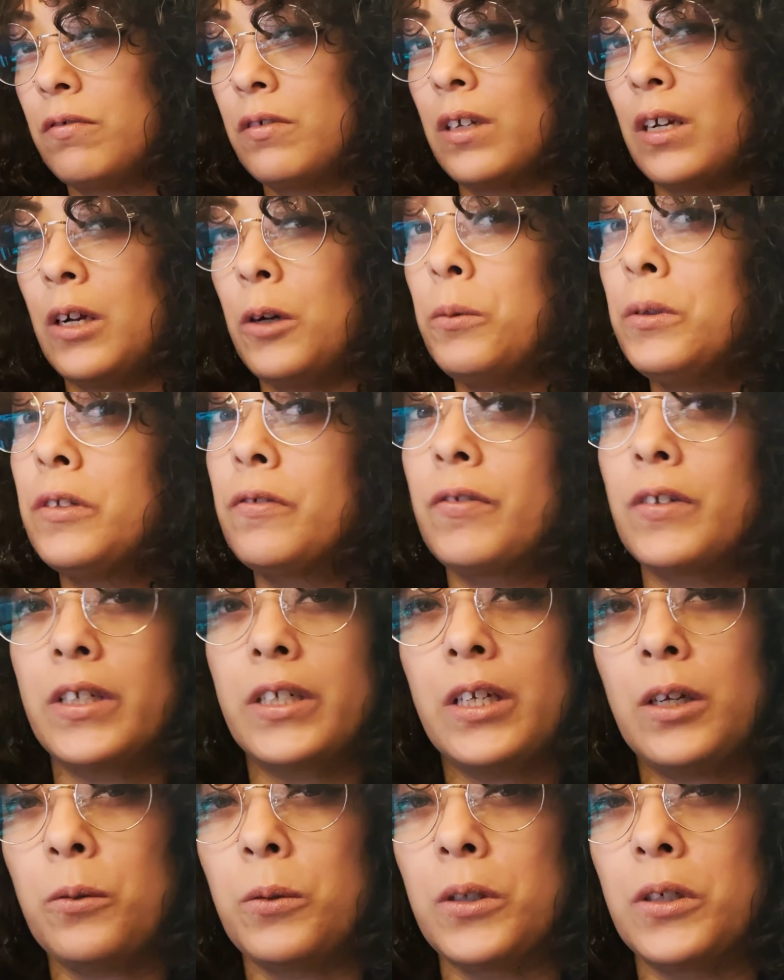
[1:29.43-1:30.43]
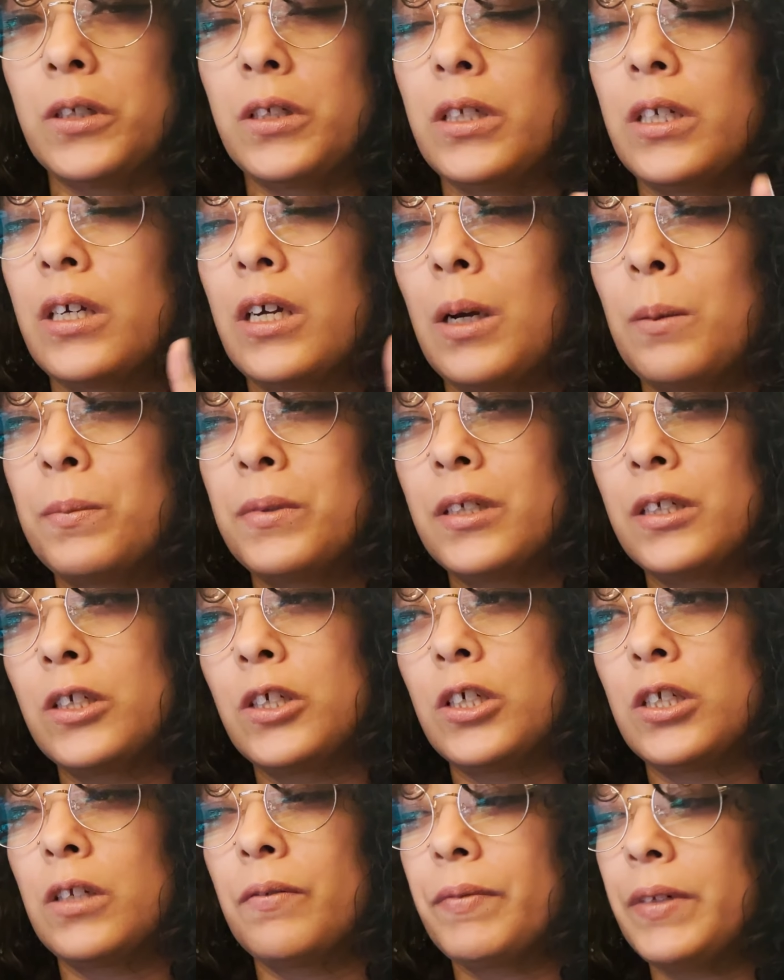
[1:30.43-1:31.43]
I always forget that word. The
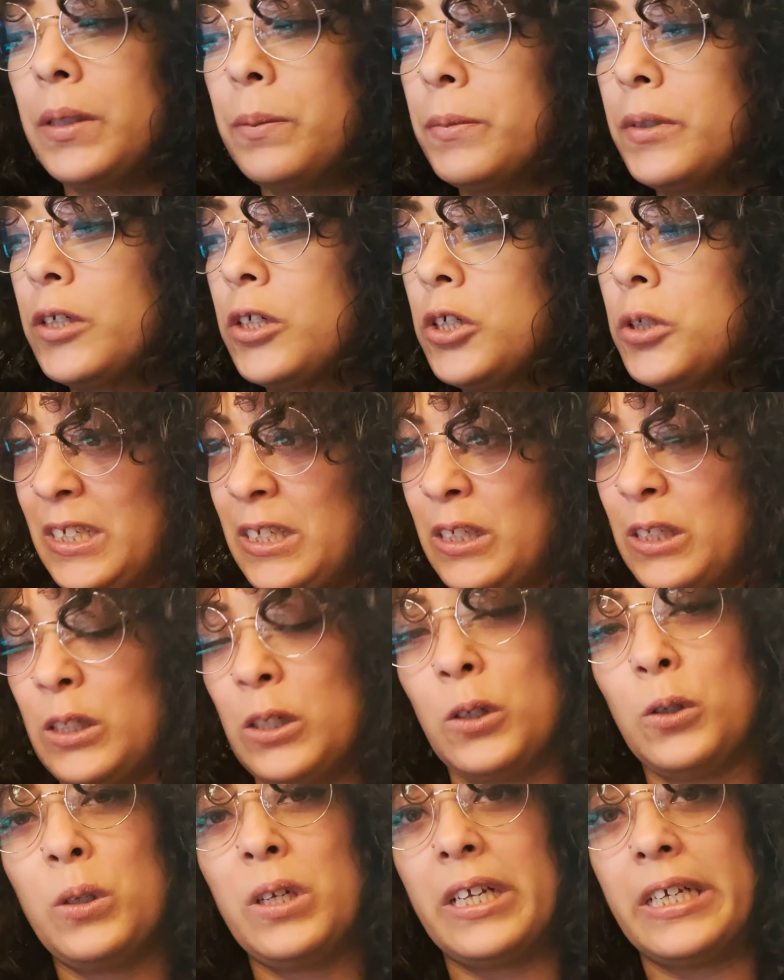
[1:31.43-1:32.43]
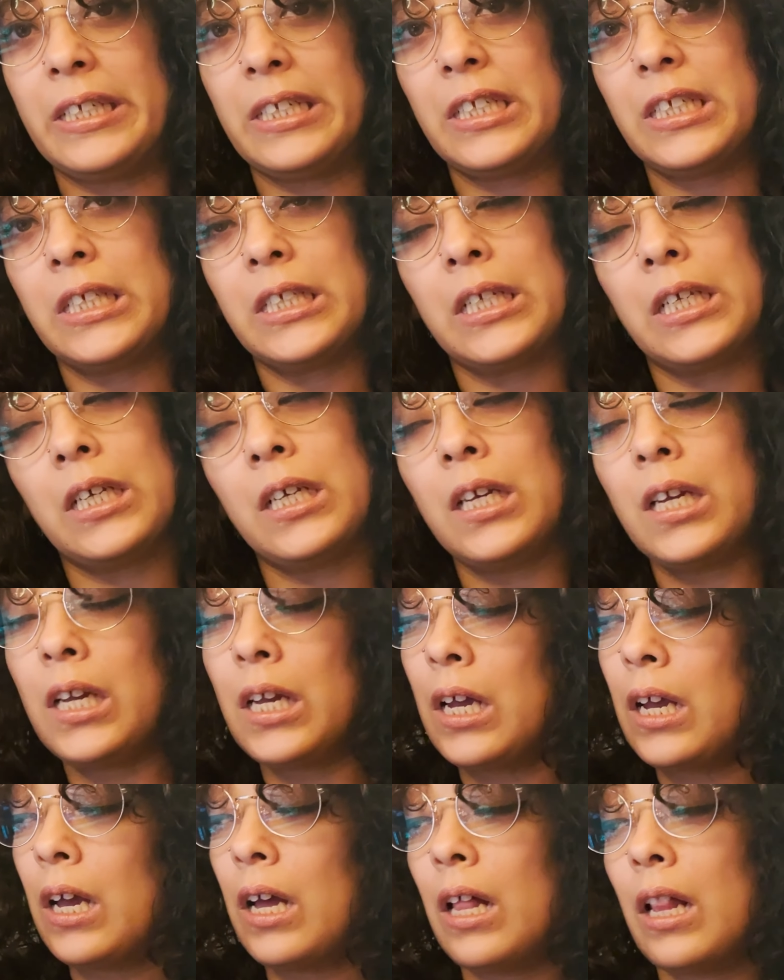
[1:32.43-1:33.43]
composition of the image. So let's
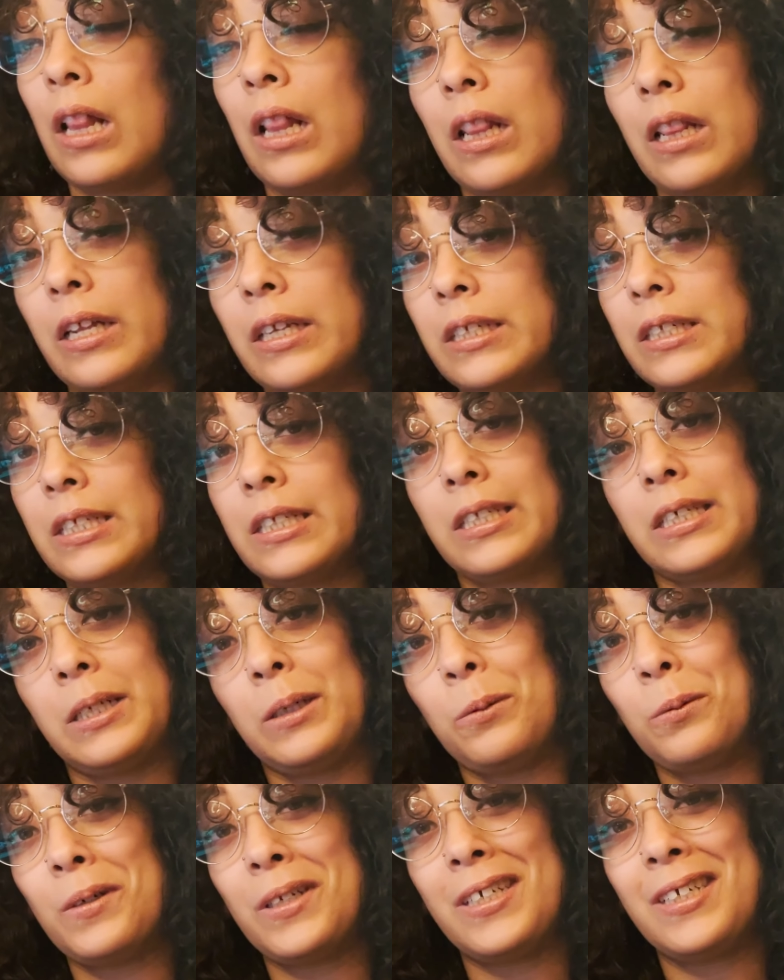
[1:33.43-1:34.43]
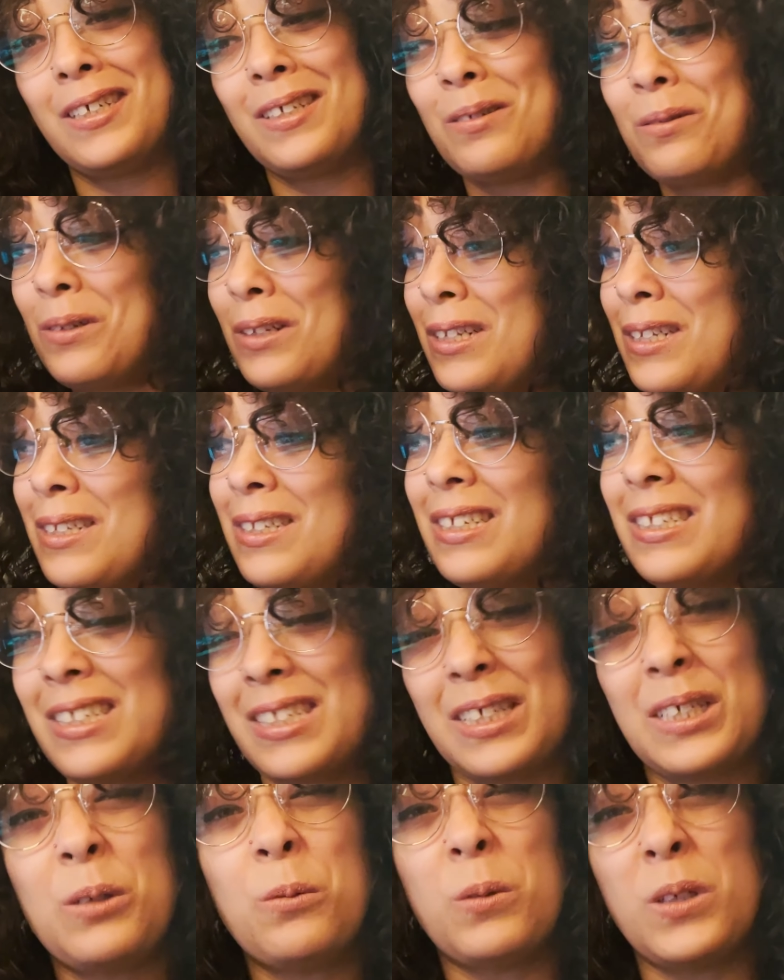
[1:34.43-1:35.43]
see what it
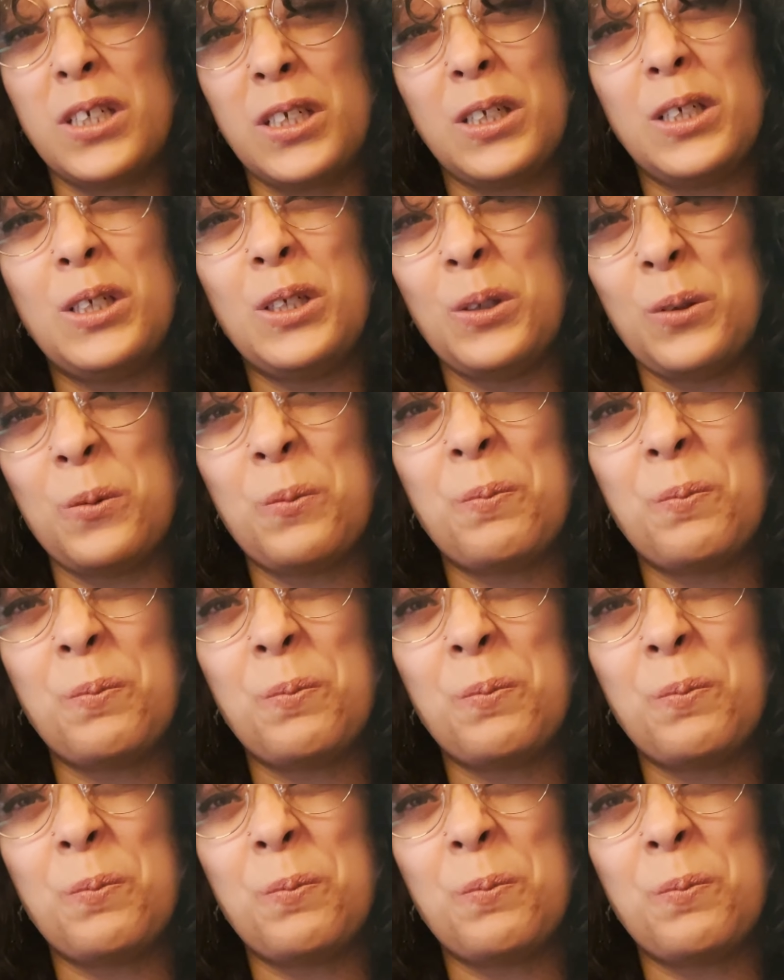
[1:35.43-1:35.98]
do.